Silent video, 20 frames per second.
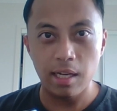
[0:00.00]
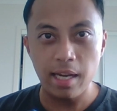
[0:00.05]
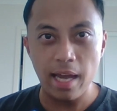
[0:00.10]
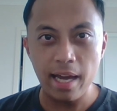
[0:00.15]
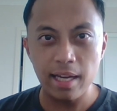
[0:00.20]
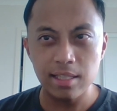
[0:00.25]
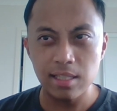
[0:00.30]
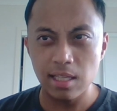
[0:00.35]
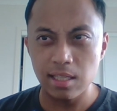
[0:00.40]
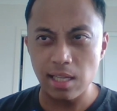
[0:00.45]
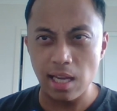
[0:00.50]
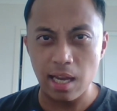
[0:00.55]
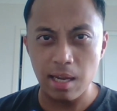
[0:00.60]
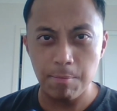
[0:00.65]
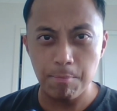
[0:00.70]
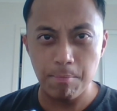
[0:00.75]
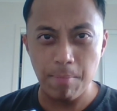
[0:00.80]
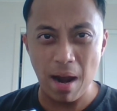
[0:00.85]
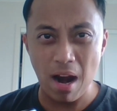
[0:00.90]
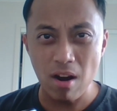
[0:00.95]
and acts as
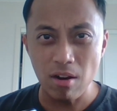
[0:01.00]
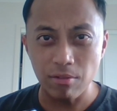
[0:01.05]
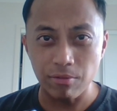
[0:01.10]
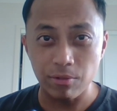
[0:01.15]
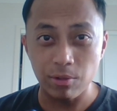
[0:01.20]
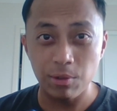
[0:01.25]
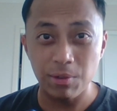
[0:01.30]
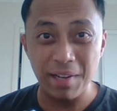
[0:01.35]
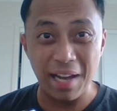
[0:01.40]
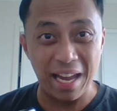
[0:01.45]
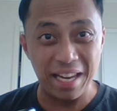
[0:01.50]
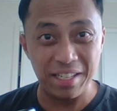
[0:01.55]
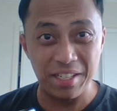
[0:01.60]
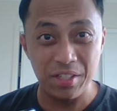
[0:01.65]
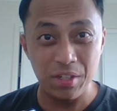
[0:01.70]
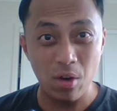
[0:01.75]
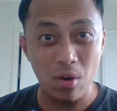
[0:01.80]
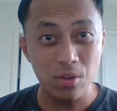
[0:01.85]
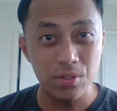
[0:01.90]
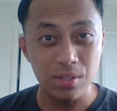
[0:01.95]
a powerful
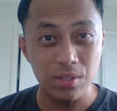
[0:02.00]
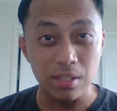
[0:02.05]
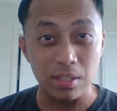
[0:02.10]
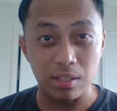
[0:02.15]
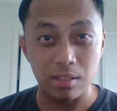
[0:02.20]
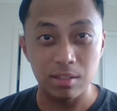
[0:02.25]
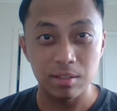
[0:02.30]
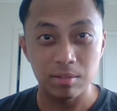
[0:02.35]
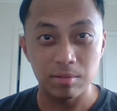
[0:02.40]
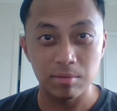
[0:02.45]
antioxidant.